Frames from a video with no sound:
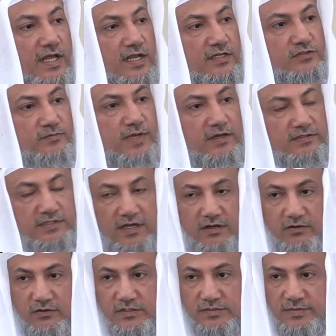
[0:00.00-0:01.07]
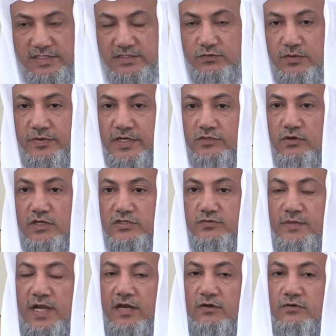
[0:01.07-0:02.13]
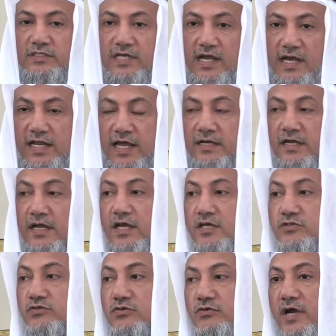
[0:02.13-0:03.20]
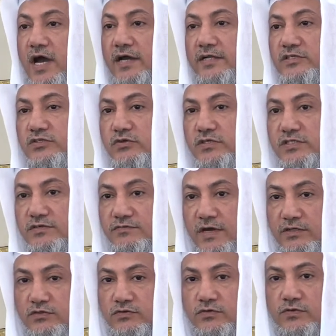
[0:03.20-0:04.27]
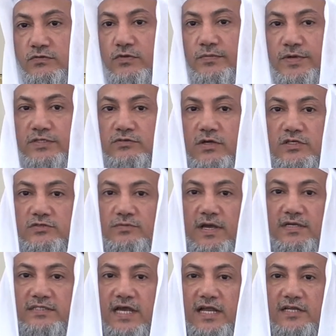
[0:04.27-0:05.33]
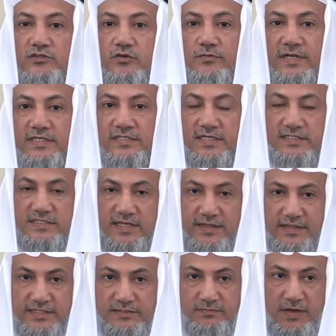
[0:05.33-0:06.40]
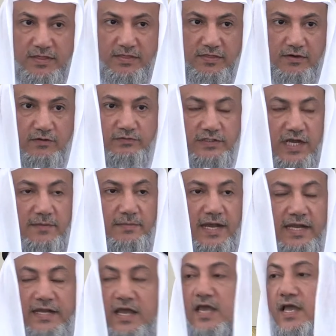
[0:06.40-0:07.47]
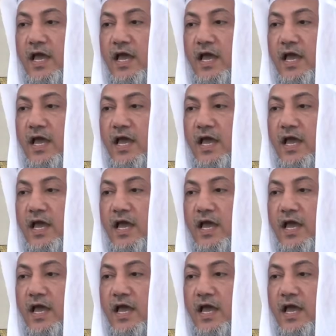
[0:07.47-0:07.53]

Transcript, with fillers: Allah subhanahu wa ta'ala knows best. We pray to Allah subhanahu wa ta'ala to guide us to His divine truth. We pray to Allah subhanahu wa ta'ala to bless us in this month of Sha'ban.